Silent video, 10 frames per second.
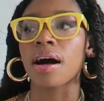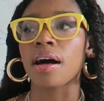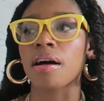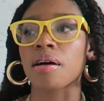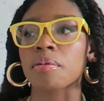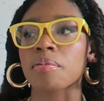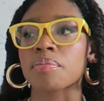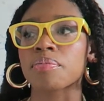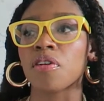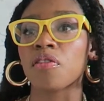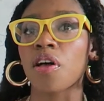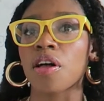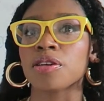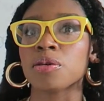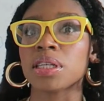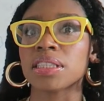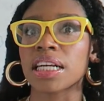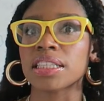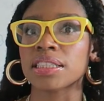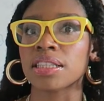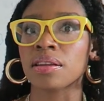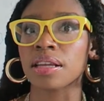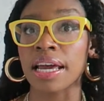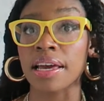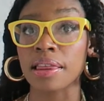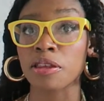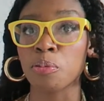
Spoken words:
volume, because that's the length,